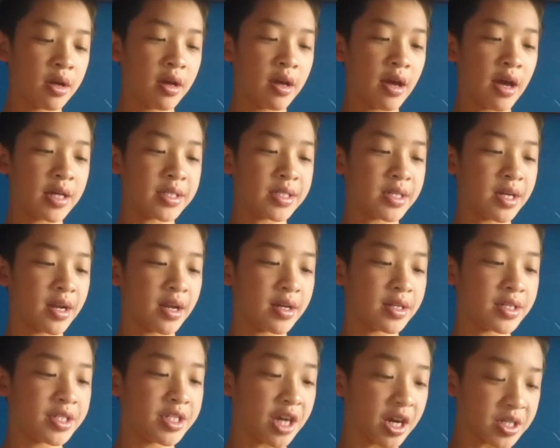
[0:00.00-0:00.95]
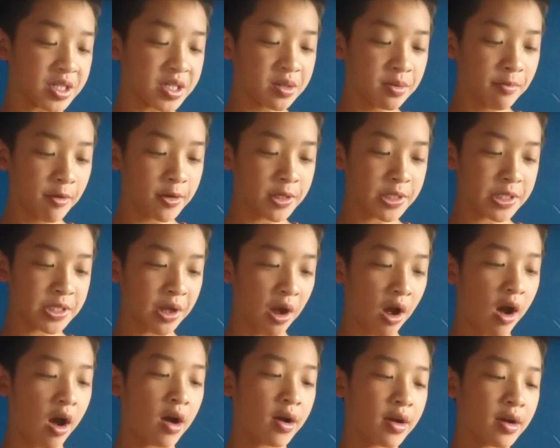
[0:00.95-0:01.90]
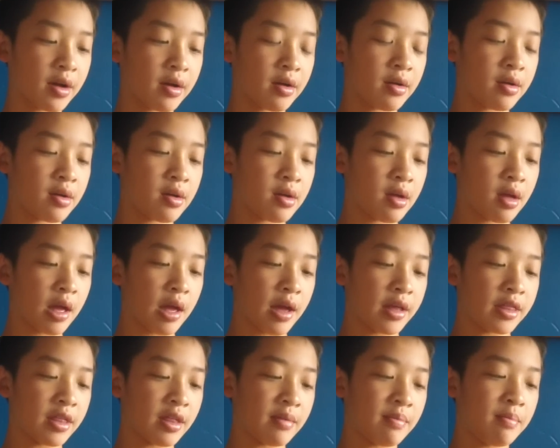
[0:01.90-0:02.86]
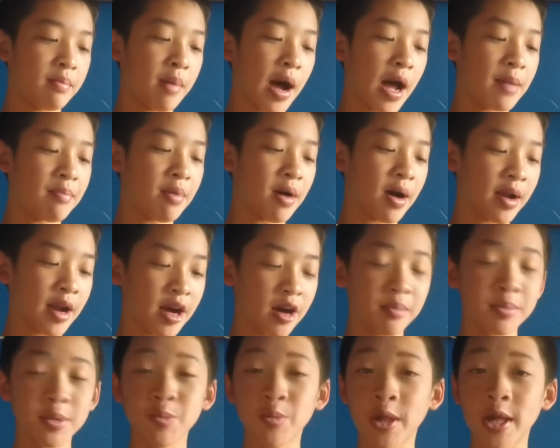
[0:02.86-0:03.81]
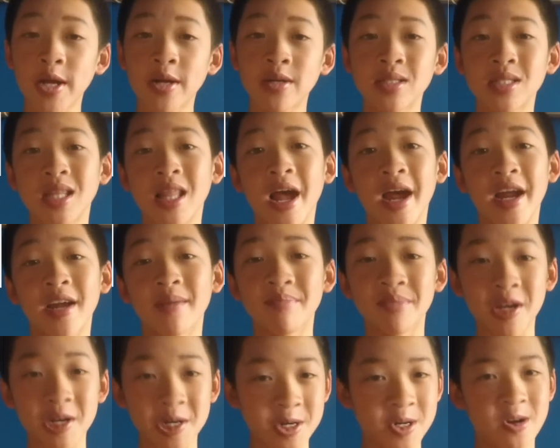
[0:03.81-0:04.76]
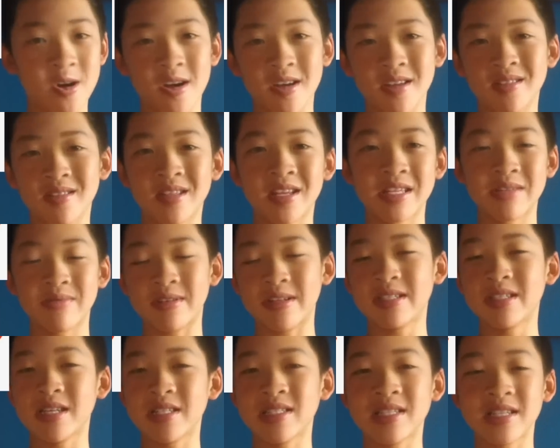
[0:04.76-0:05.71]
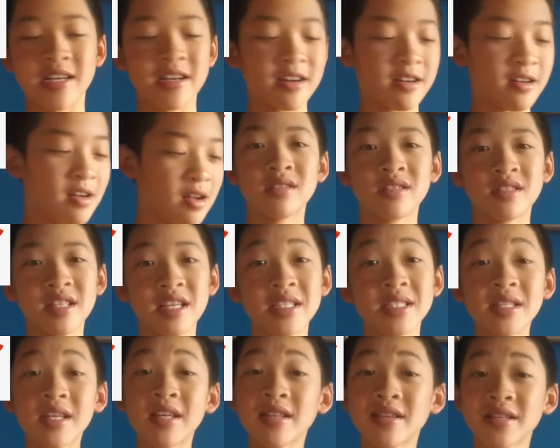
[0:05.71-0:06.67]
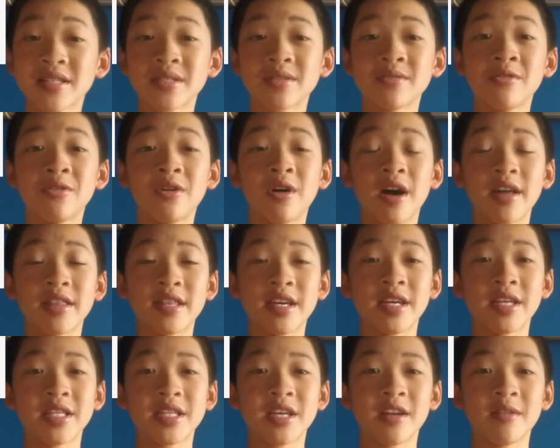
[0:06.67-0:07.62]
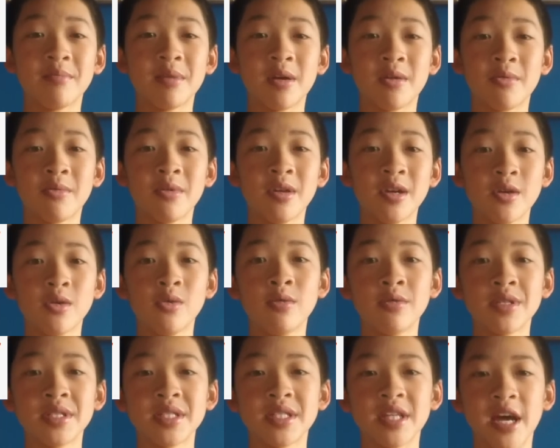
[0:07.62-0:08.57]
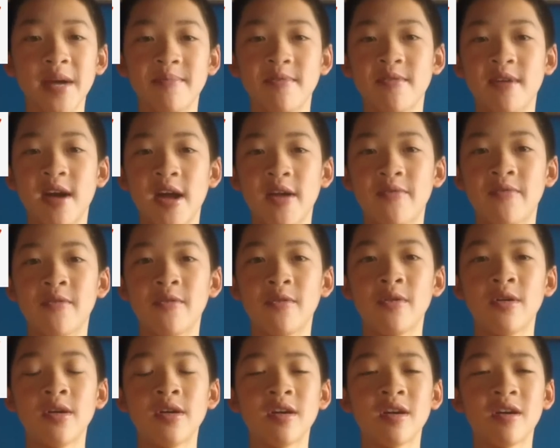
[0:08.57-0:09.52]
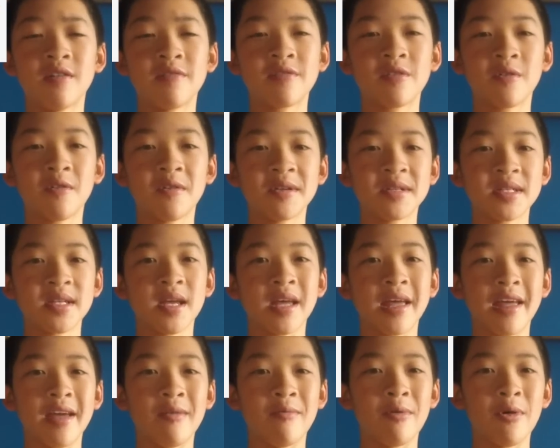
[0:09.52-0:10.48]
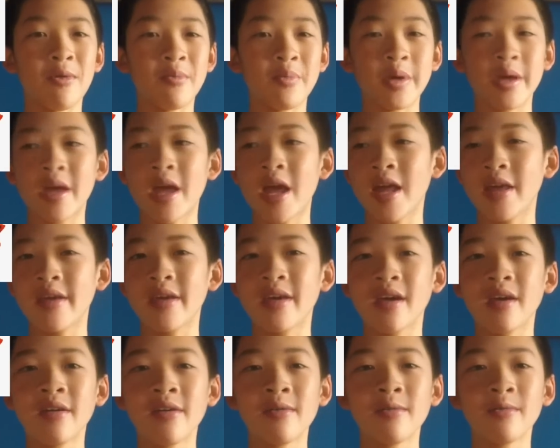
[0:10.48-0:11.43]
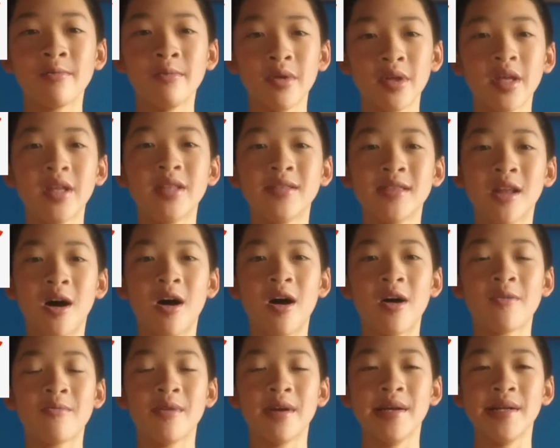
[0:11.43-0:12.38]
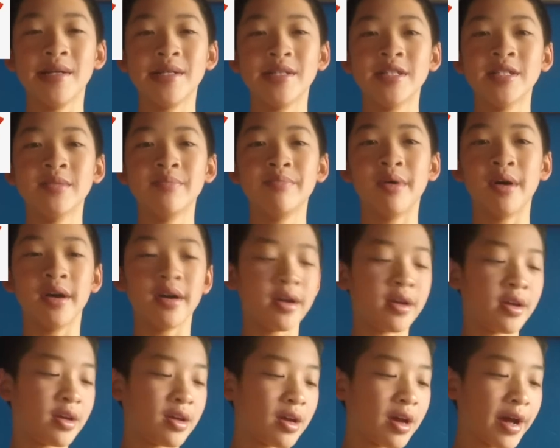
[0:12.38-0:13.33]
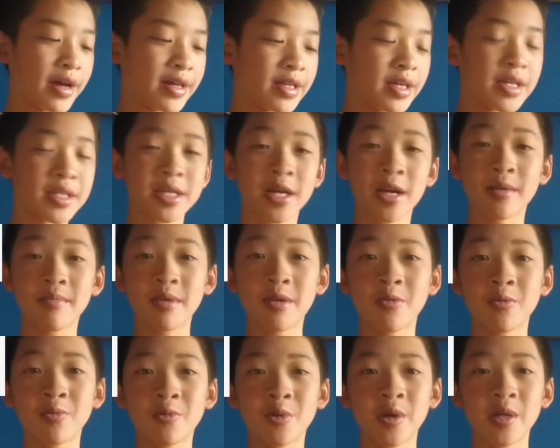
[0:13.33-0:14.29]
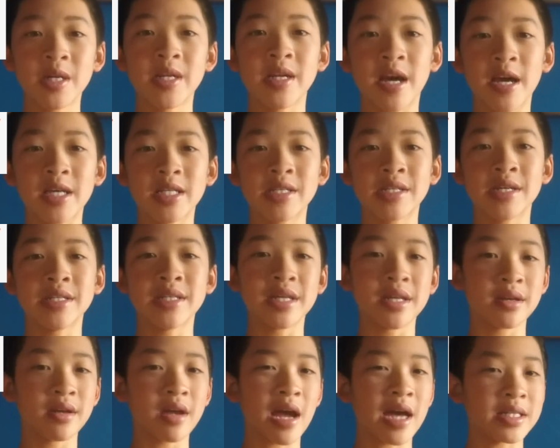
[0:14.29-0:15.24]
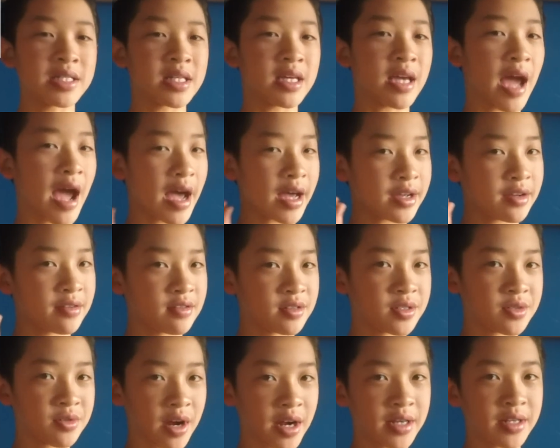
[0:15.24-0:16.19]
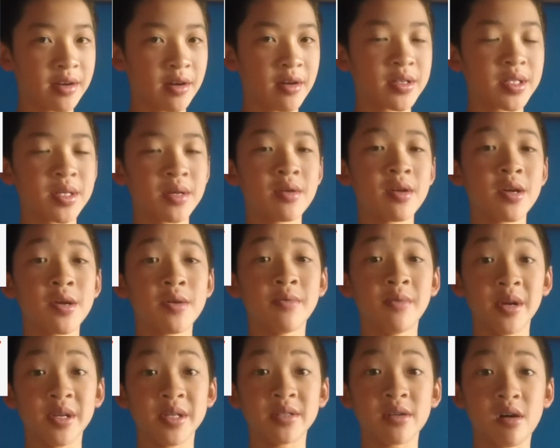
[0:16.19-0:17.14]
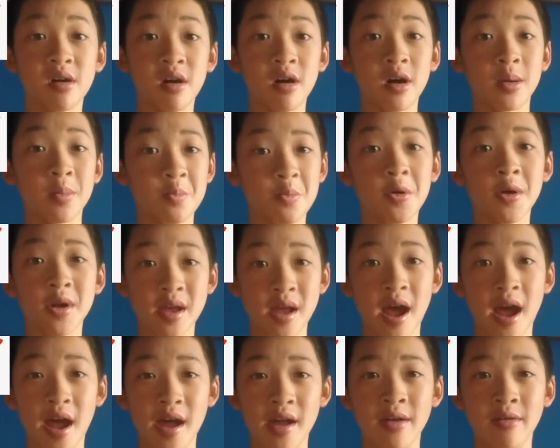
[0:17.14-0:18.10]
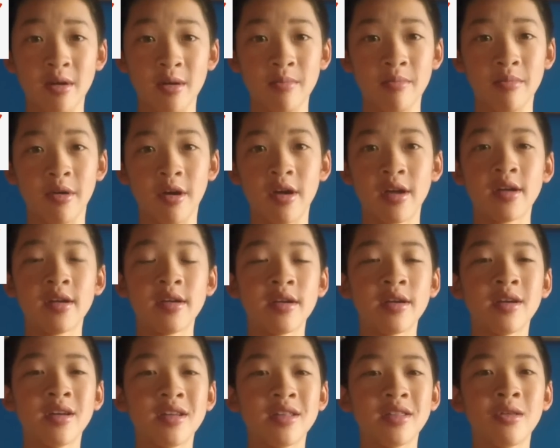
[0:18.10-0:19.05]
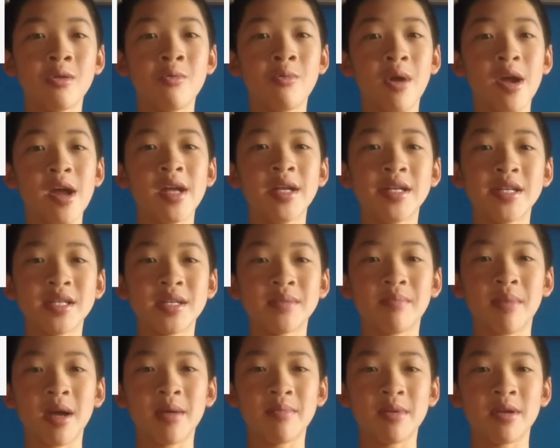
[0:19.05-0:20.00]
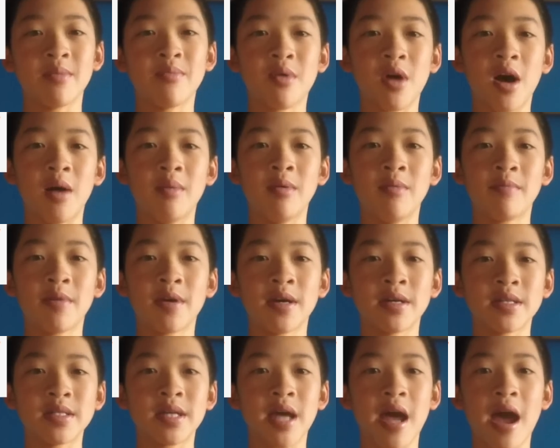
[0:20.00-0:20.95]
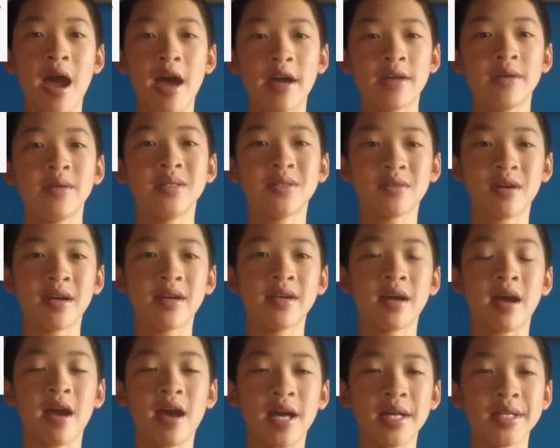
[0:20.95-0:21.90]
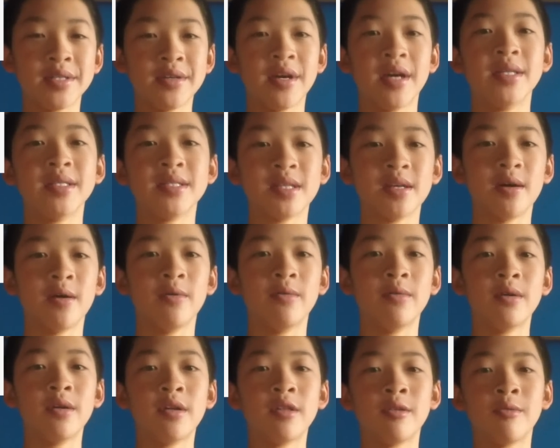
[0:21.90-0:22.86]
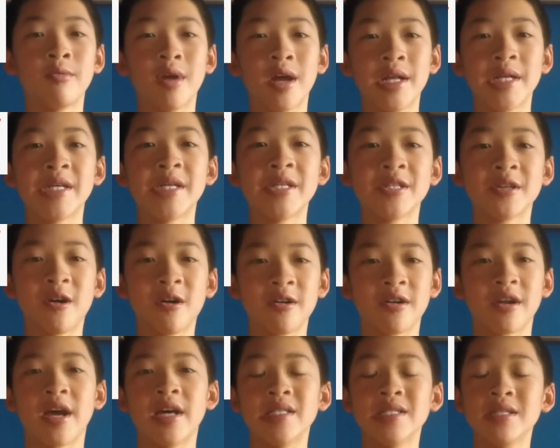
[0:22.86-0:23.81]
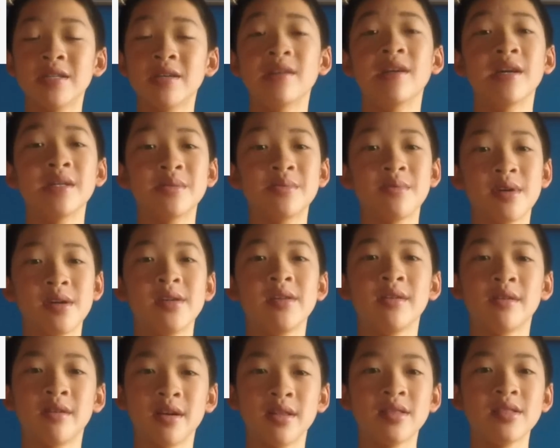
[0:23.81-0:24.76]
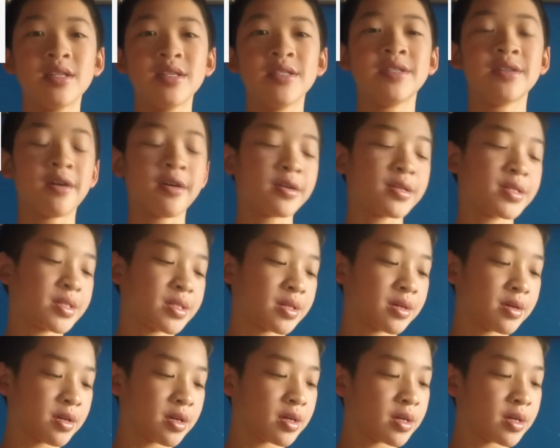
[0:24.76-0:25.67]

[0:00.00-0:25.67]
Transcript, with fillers: It has an adjustable stock, and the bipod helps players line up their shot. That's what it says in here. This thing looks cool. I think it's going to be a really cool sniper rifle. Of course, it won't be hitting really long ranges, but I think it's going to be really nice because it has the AccuStrike darts, which are pretty accurate, but the ranges might be a problem because AccuStrike, as you guys know, the ranges aren't as good as regular Elite darts.